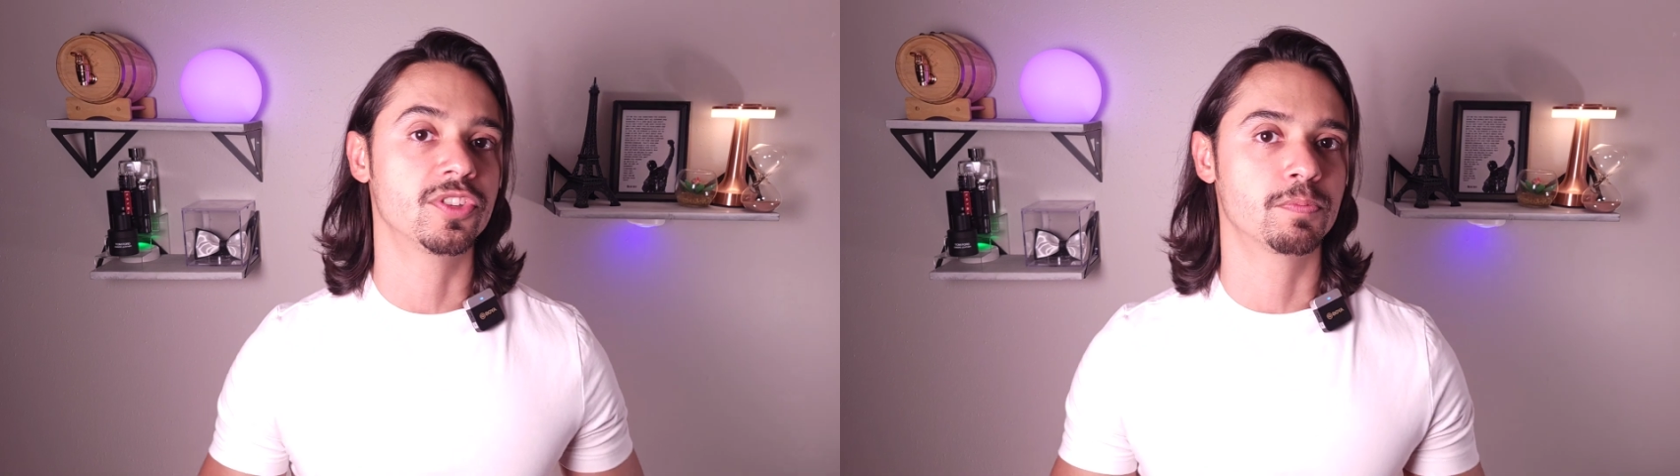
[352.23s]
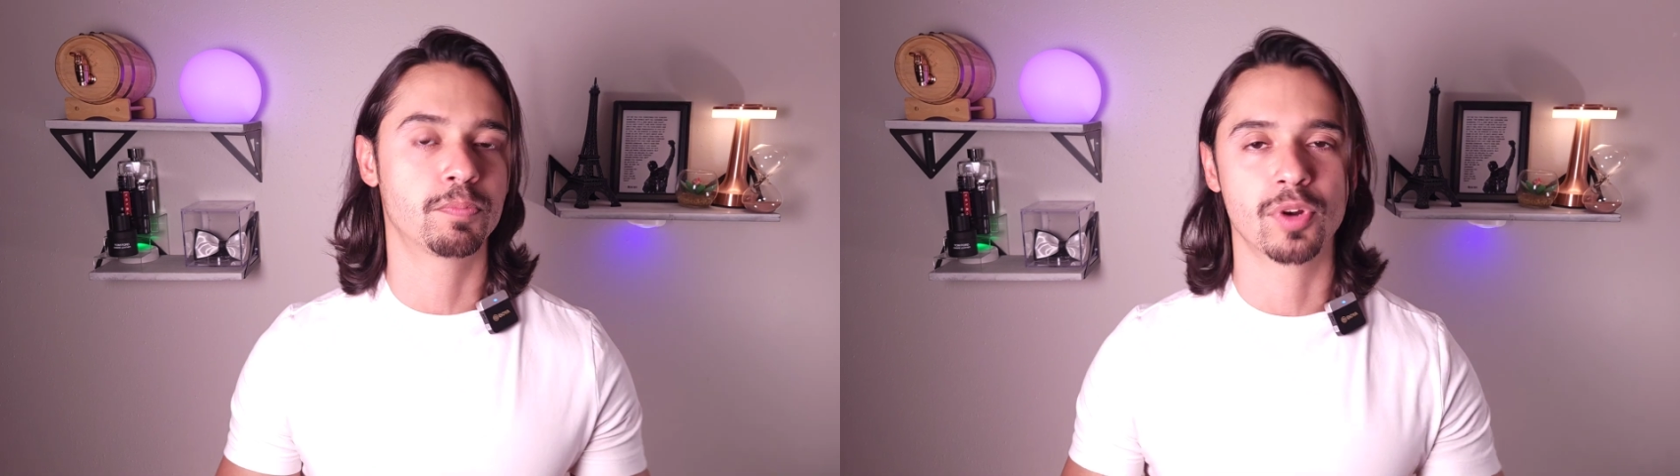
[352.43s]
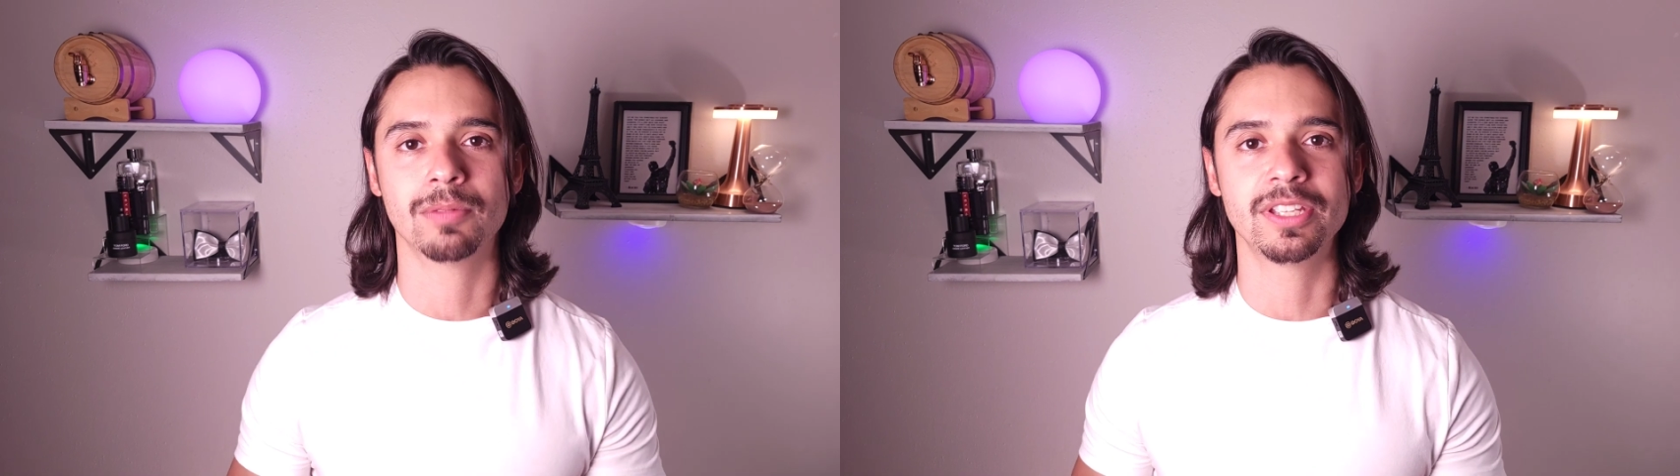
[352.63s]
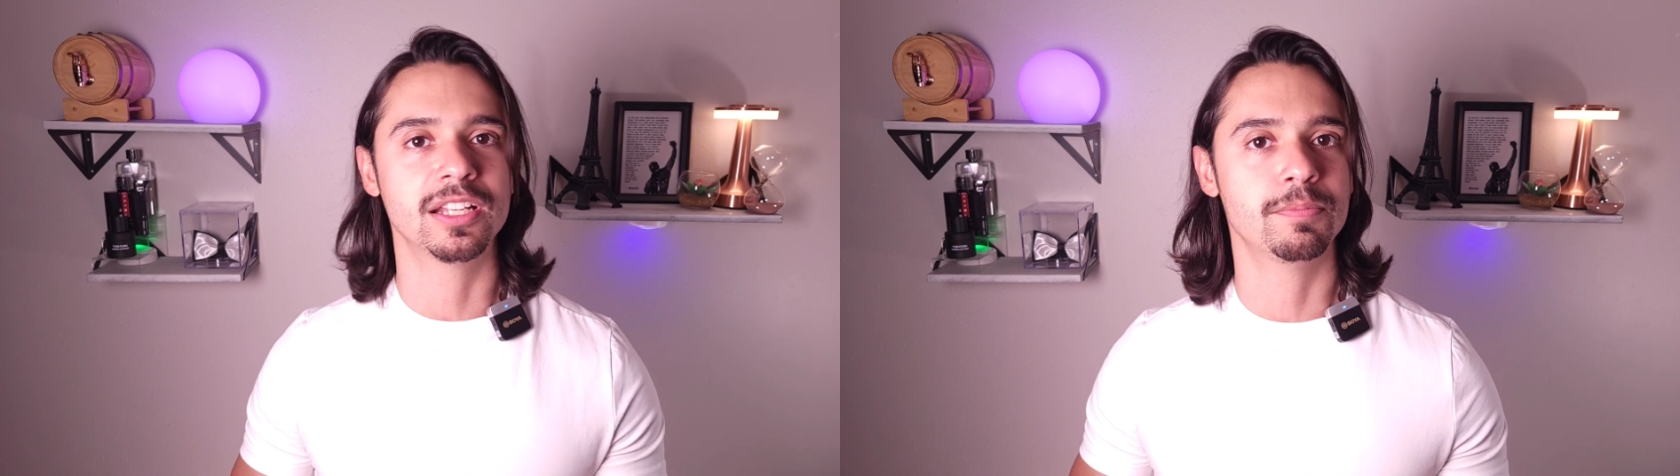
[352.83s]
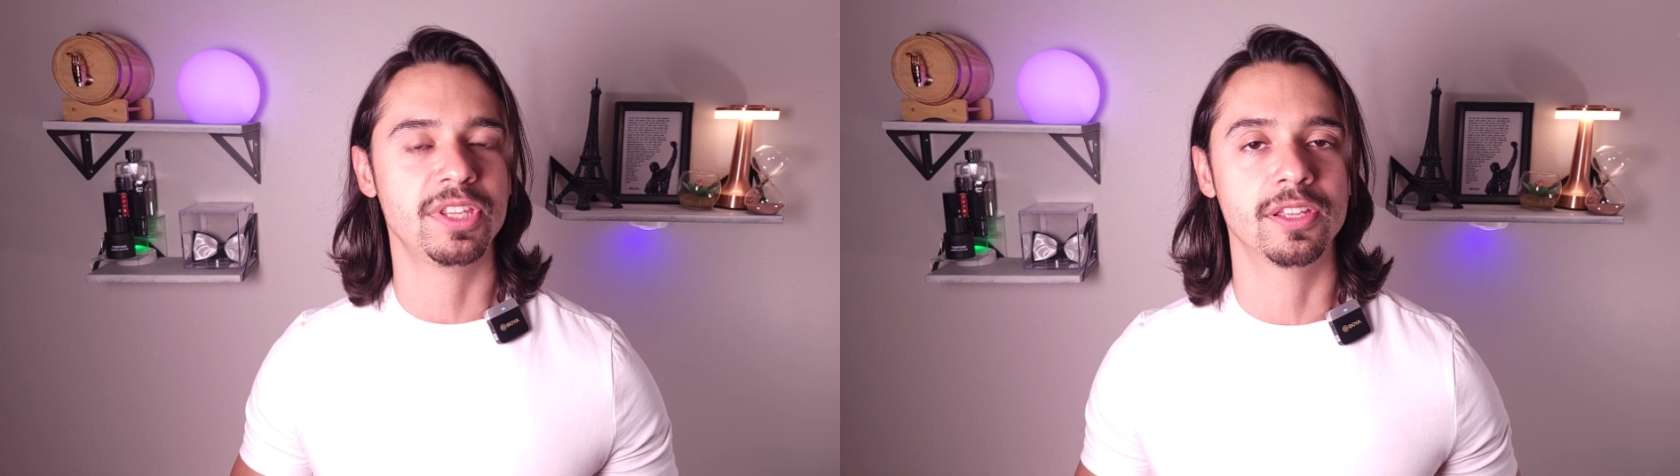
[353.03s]
It's probably
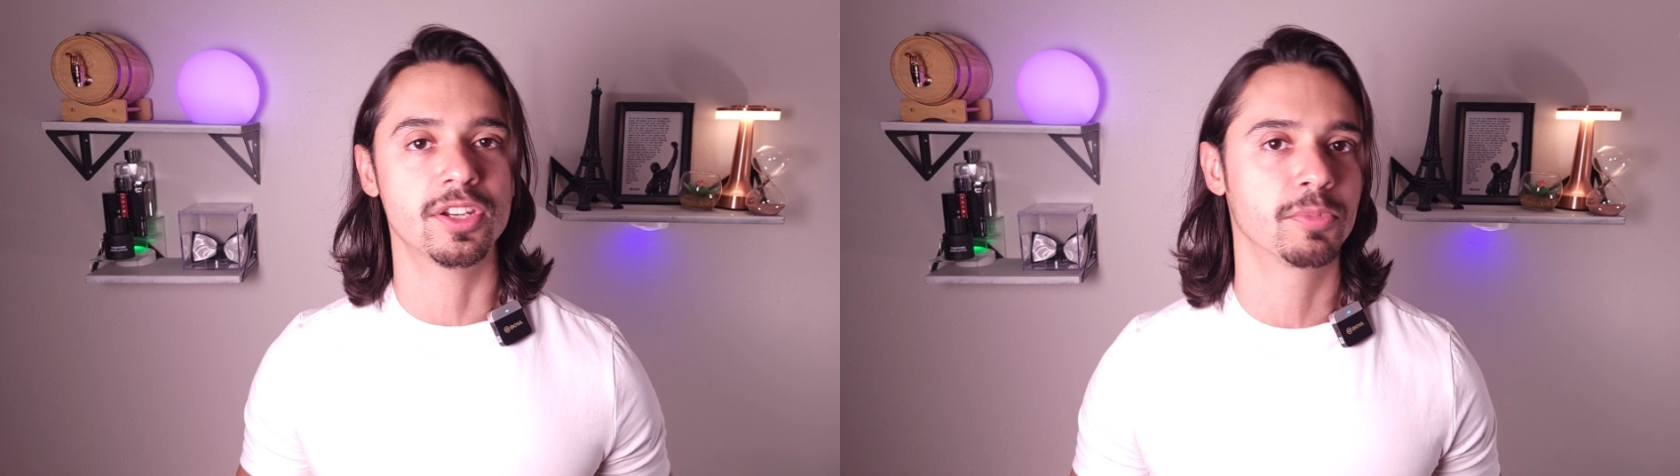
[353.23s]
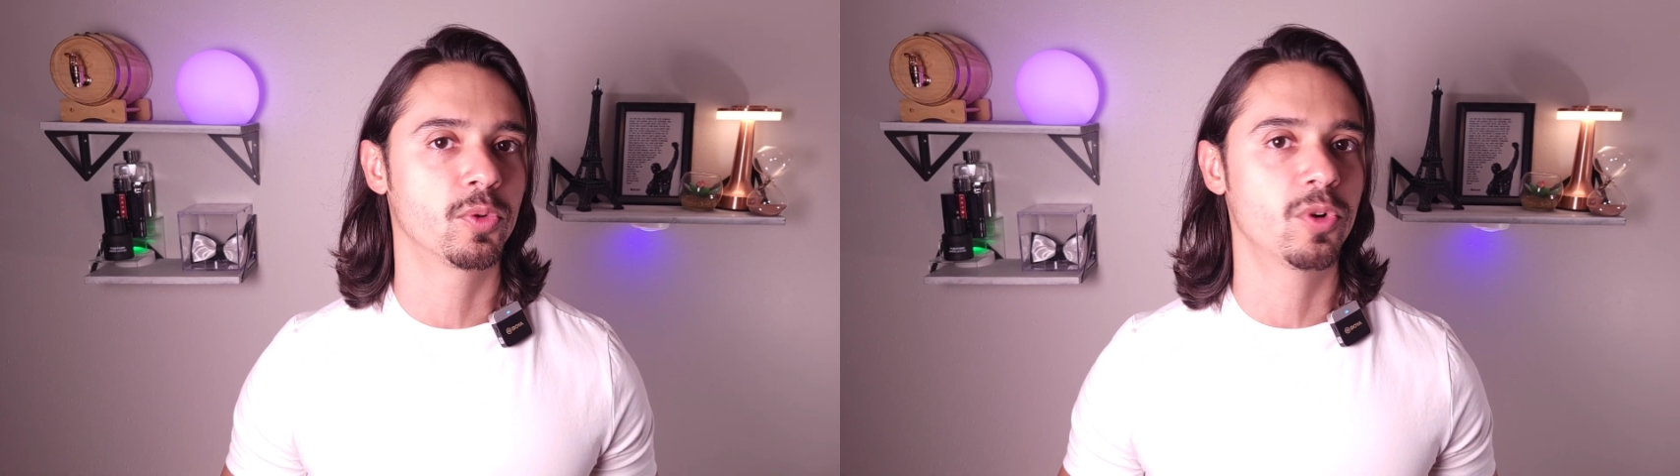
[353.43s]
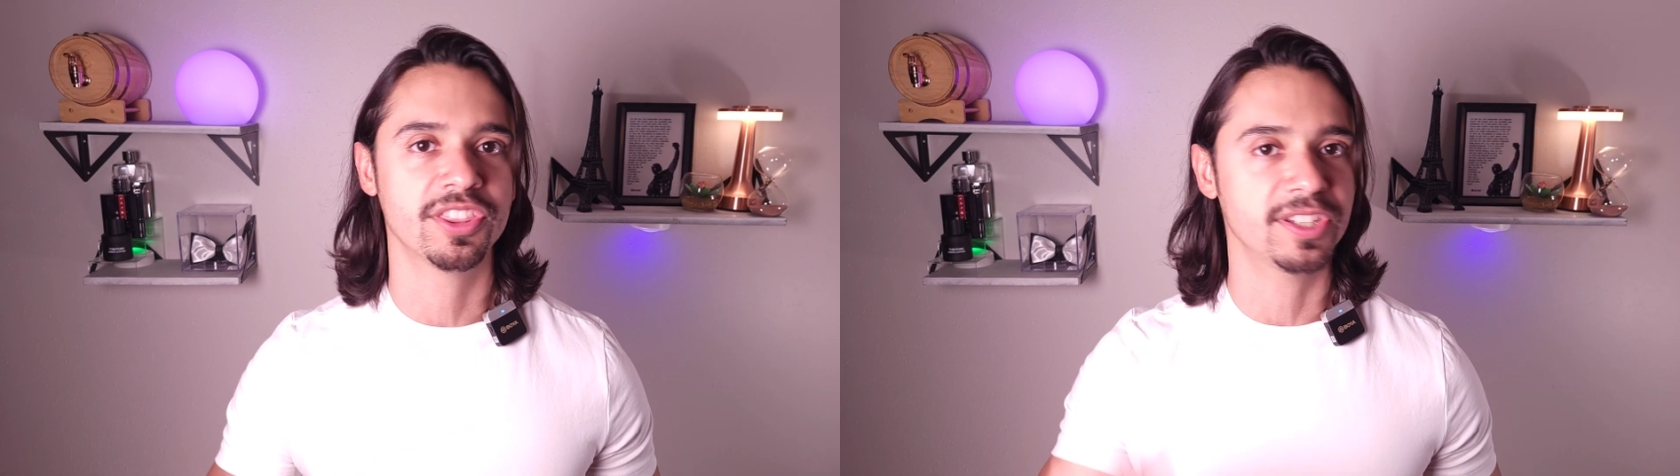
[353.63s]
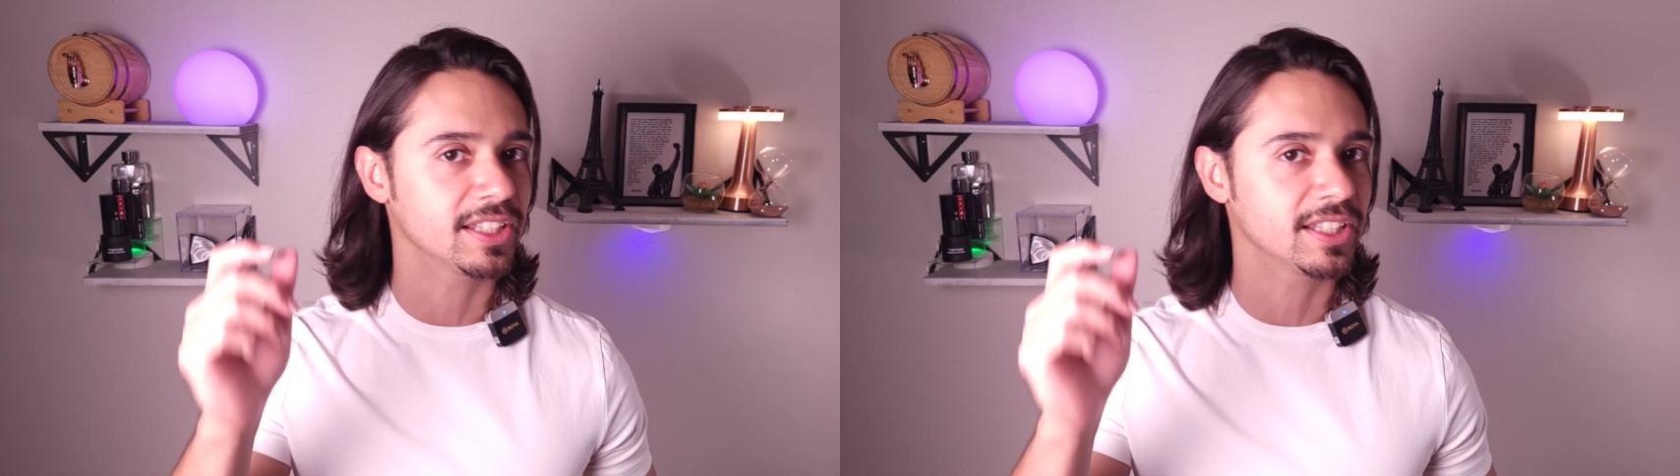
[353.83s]
going to be the #1